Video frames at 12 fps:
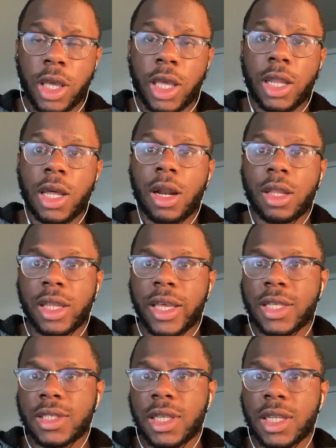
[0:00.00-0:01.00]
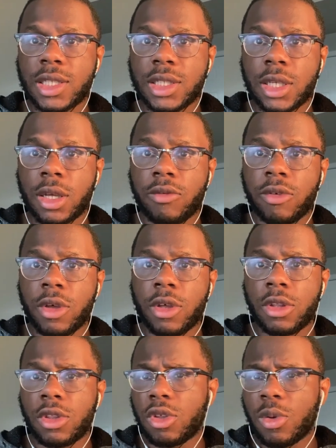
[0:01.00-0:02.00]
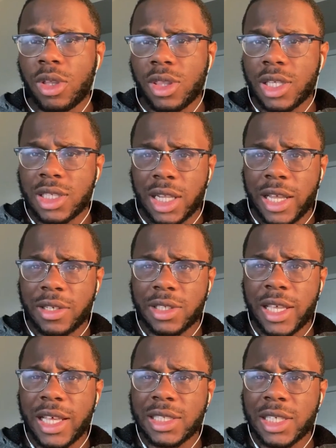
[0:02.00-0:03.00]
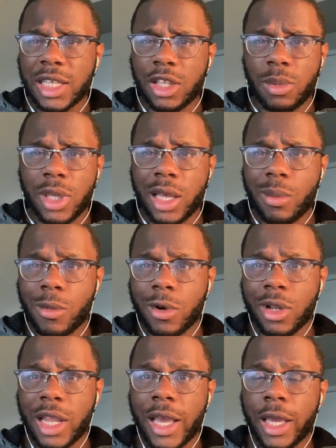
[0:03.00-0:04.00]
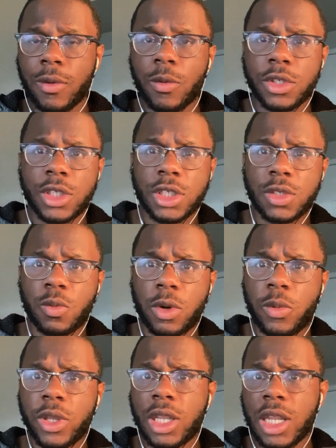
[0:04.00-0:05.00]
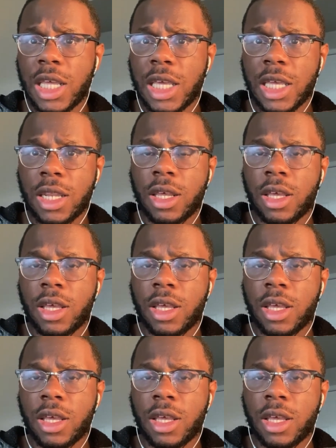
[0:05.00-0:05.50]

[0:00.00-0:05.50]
not on the headset itself. Doing this allows the headset to become more light, which is what we need